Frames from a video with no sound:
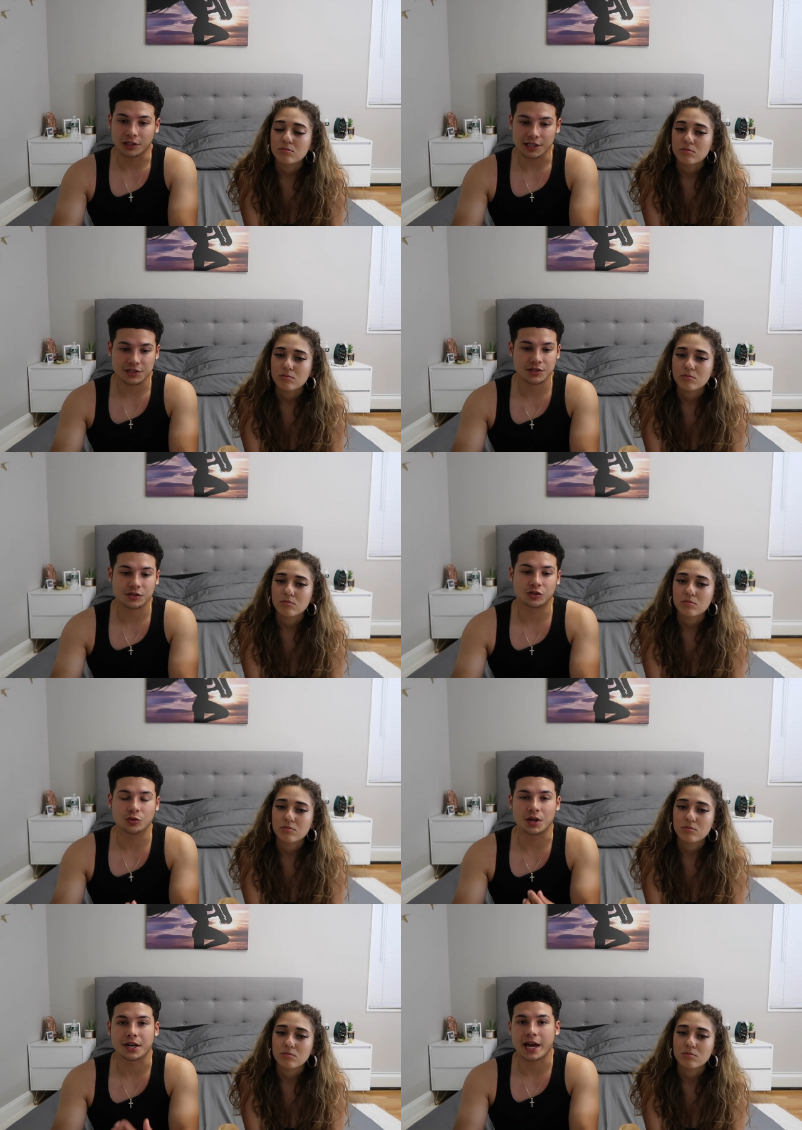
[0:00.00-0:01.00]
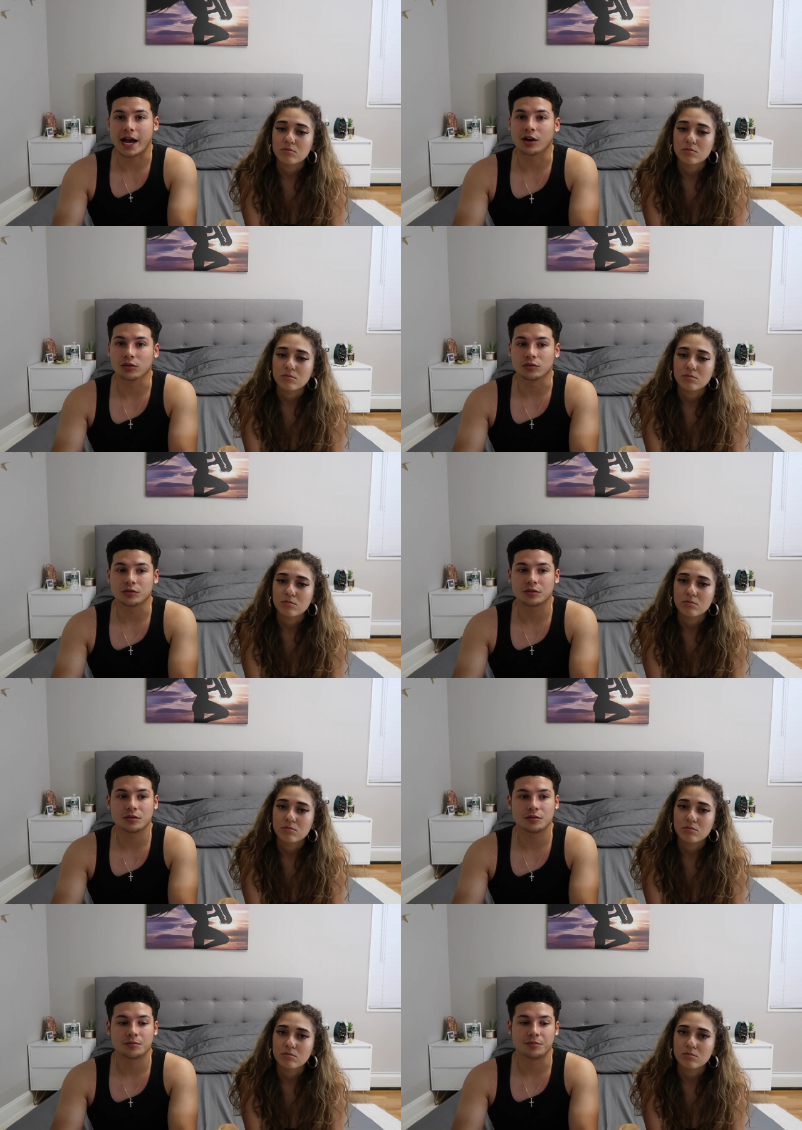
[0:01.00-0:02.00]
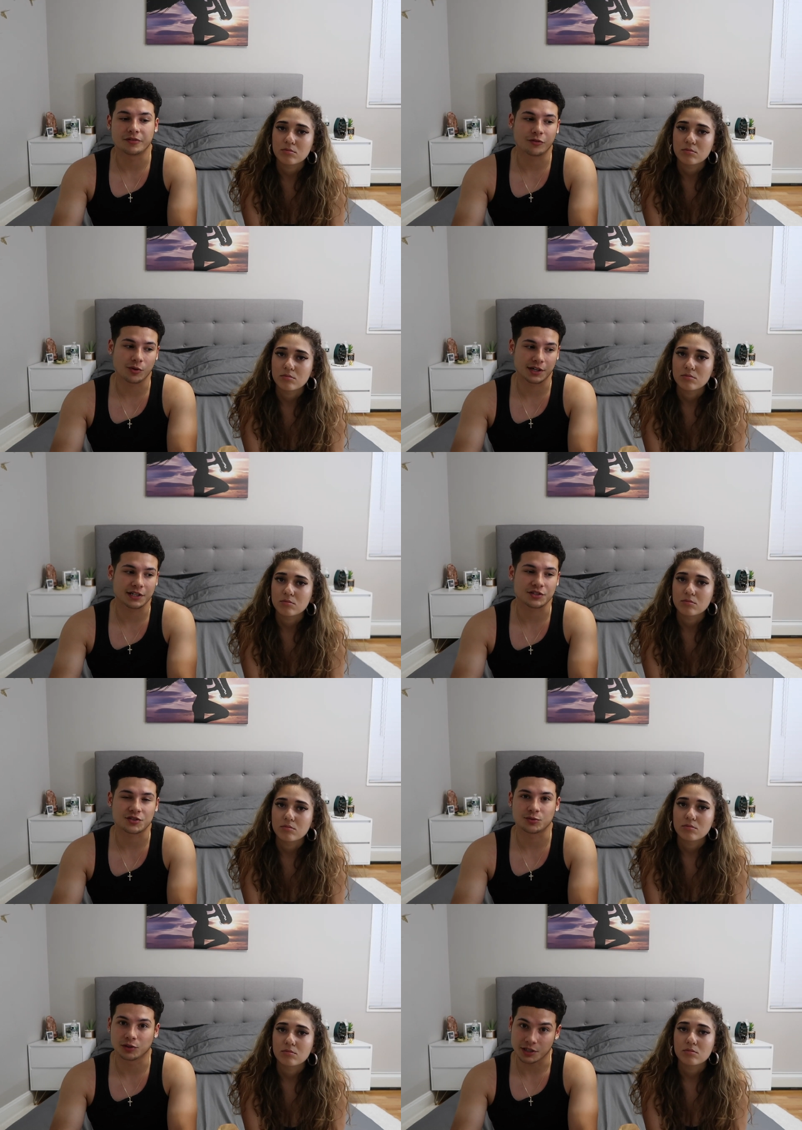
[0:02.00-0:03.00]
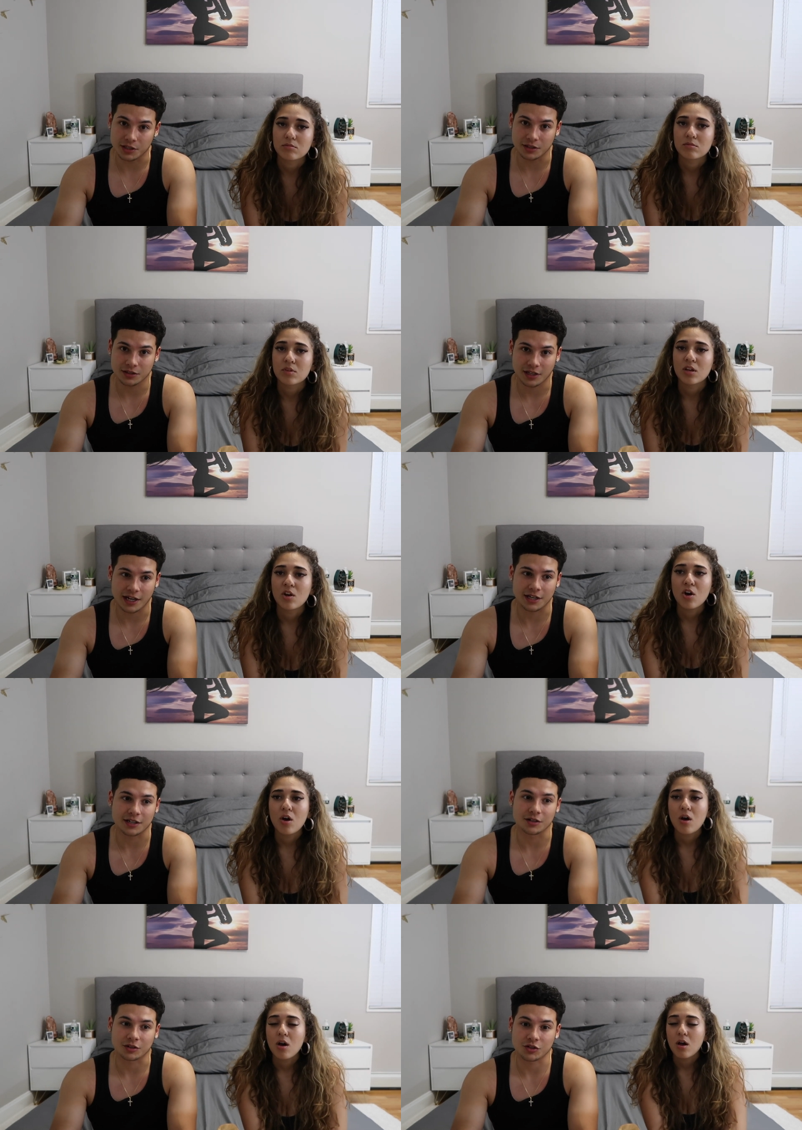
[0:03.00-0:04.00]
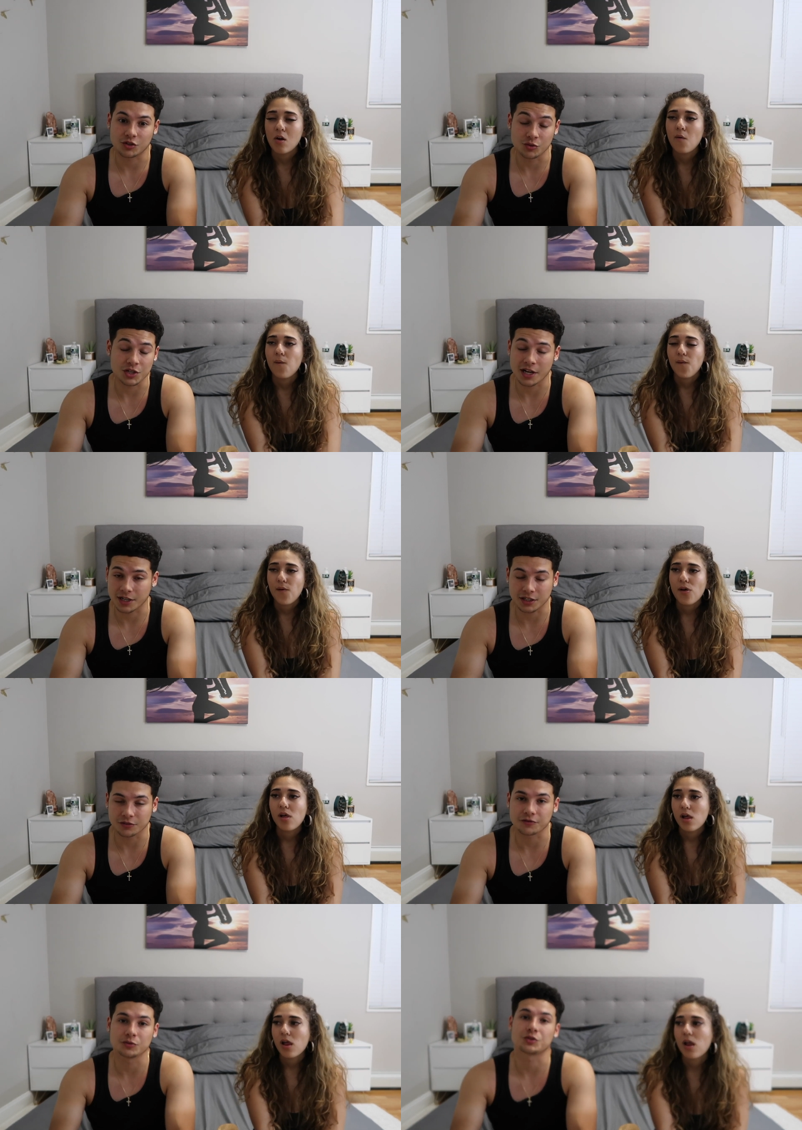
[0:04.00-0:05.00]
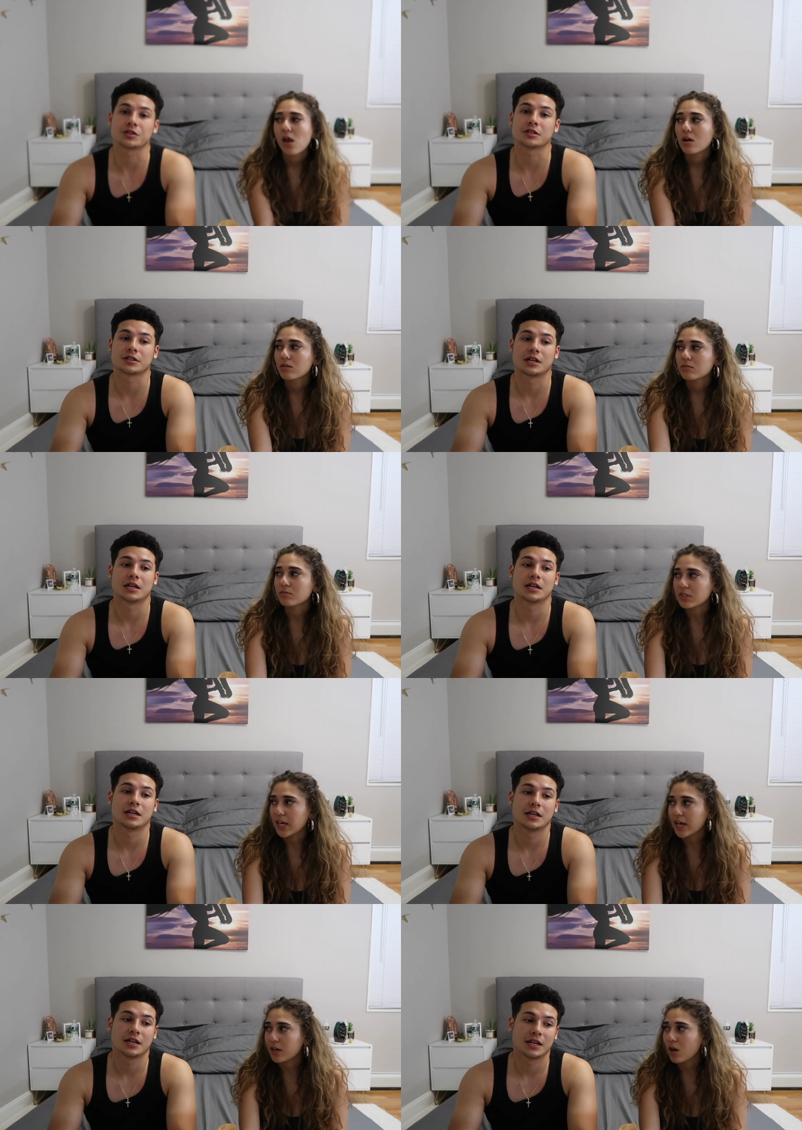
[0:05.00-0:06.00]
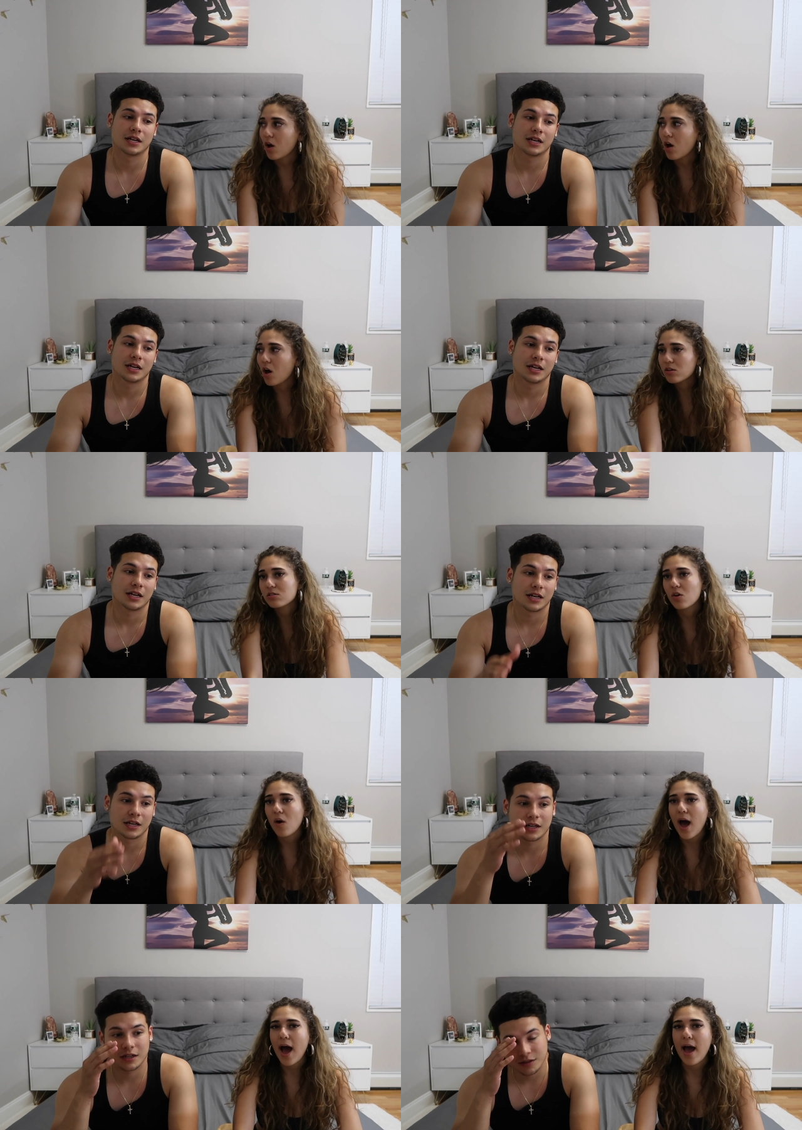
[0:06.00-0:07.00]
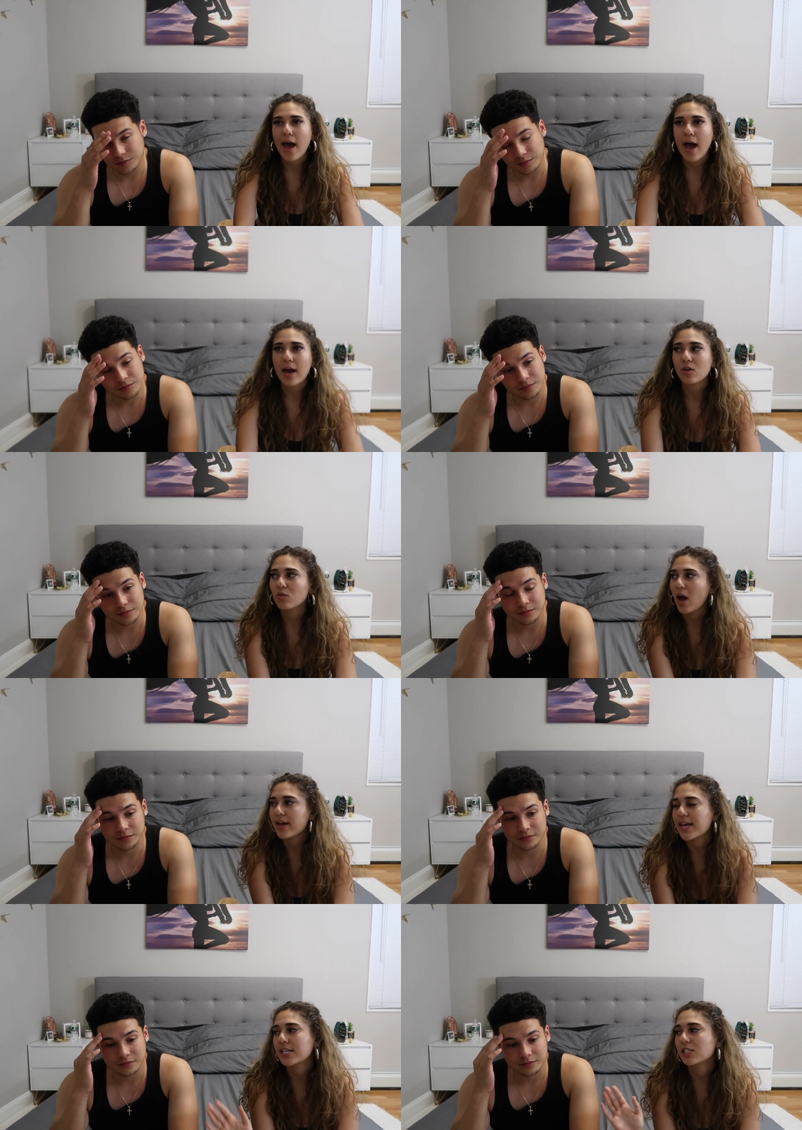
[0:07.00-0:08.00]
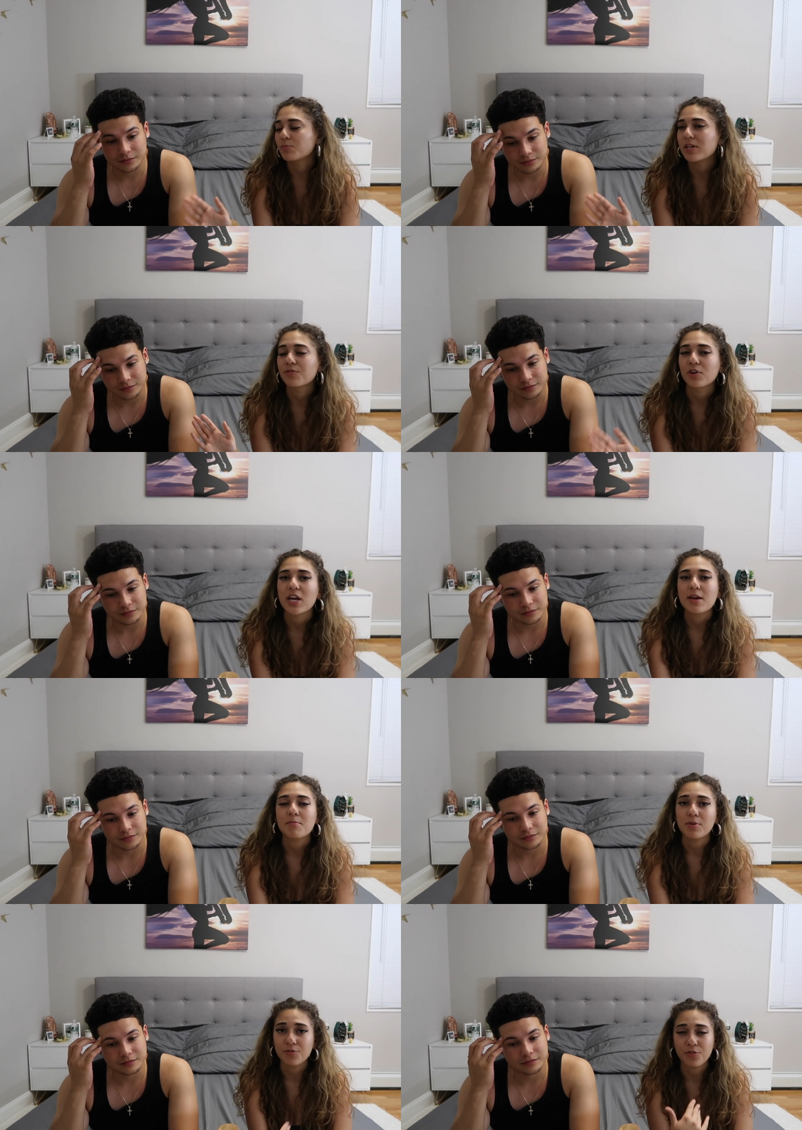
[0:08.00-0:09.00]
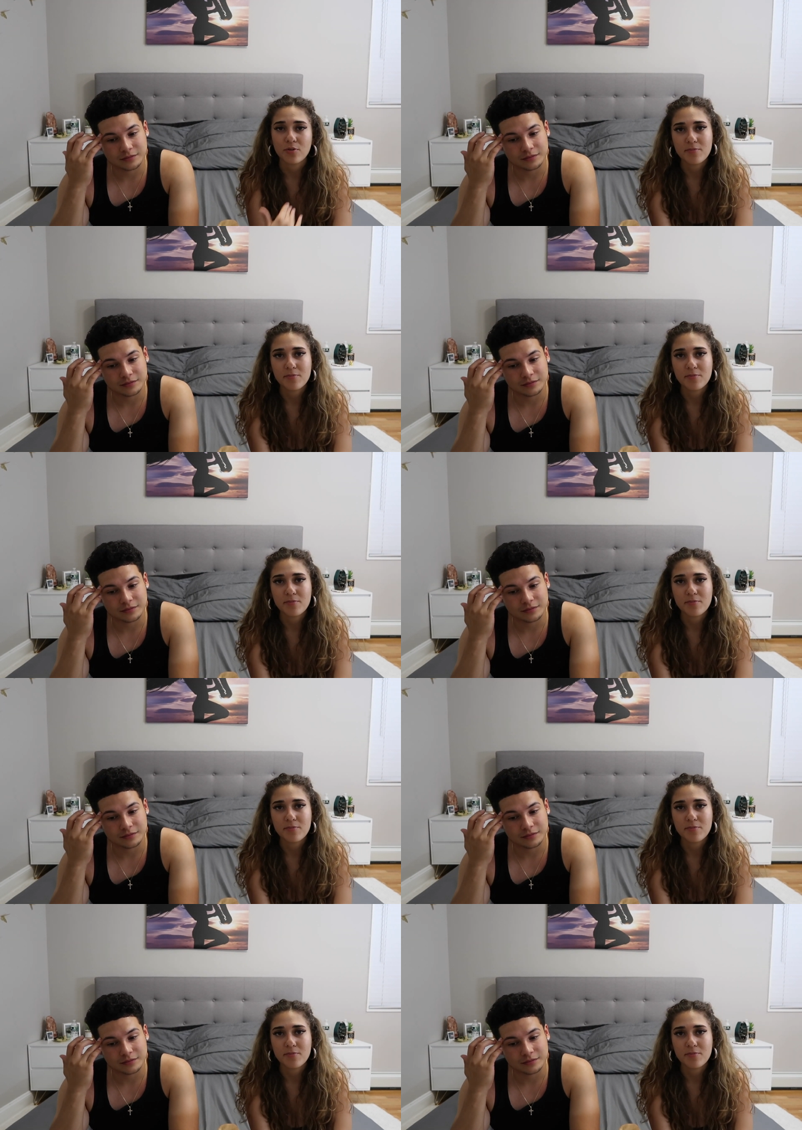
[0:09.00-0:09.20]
Speaker 1: let's do it now before it gets too late and a huge headache in the future.
Speaker 2: Yeah. Also, I don't I can't speak for him, but for